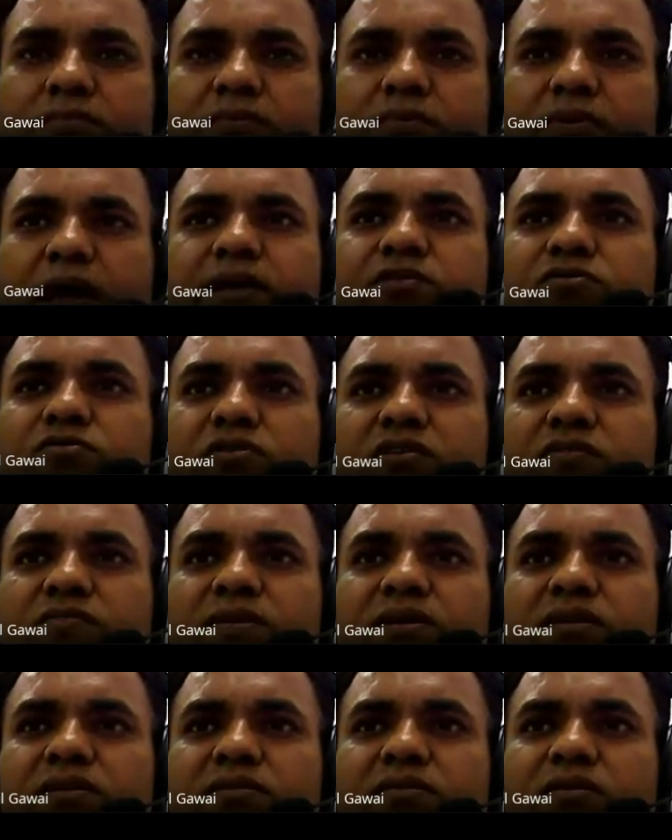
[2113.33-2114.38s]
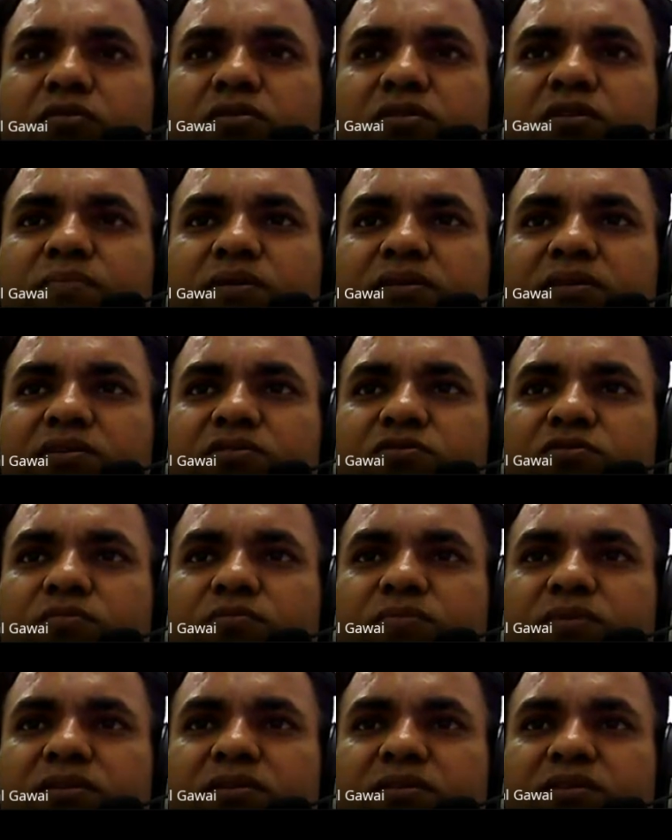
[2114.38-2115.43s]
actually works on the basis of
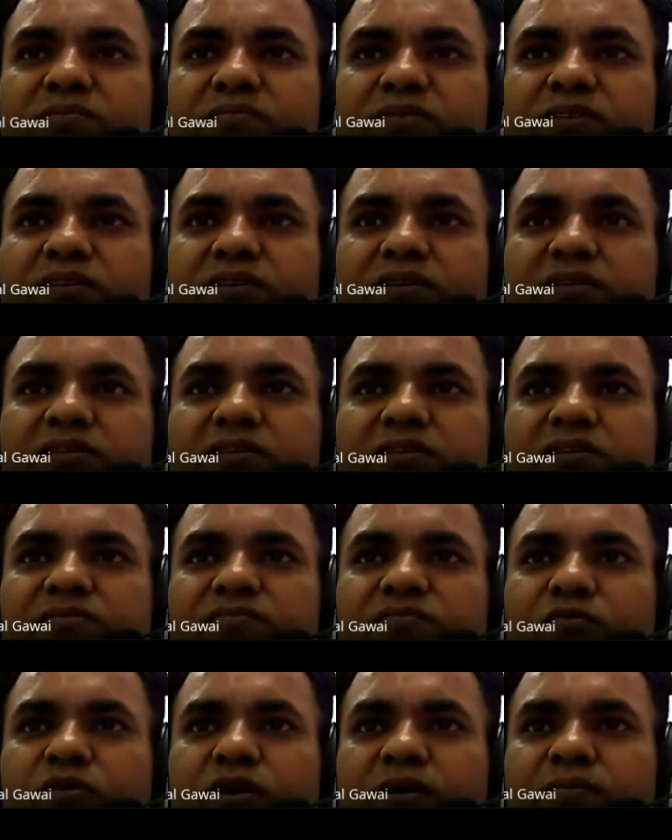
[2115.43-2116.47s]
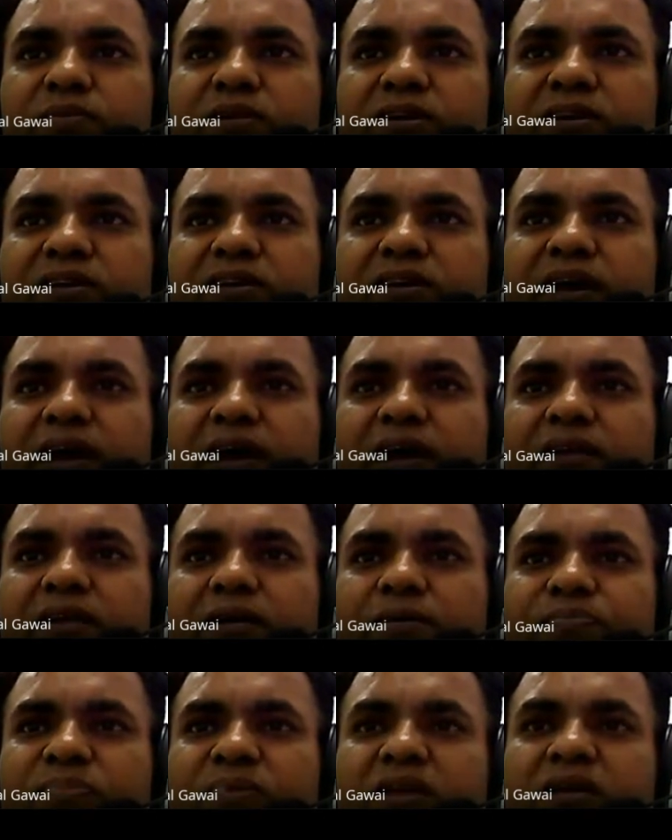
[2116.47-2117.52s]
this efficiency, flowability, and
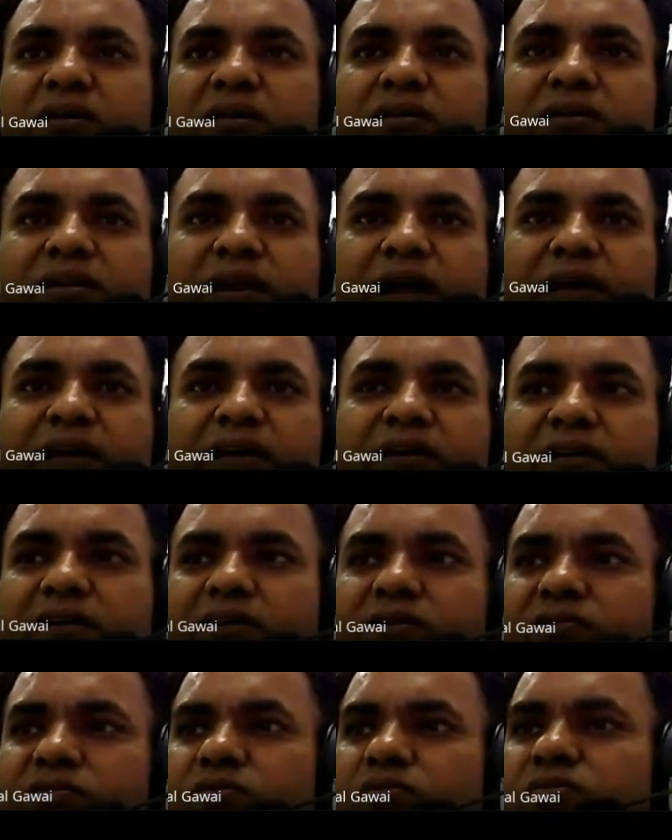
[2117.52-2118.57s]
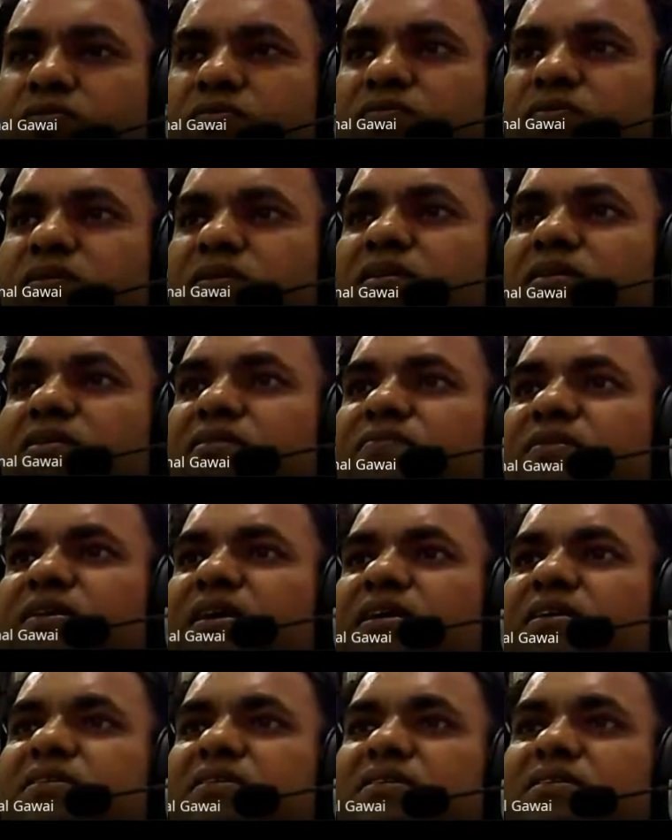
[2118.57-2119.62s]
drying yield. So here we
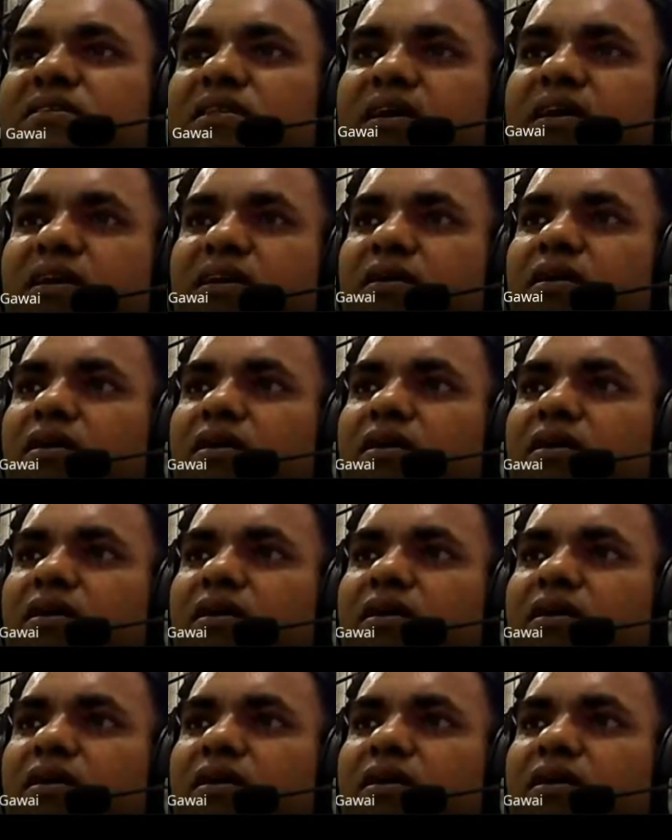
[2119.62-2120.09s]
can see that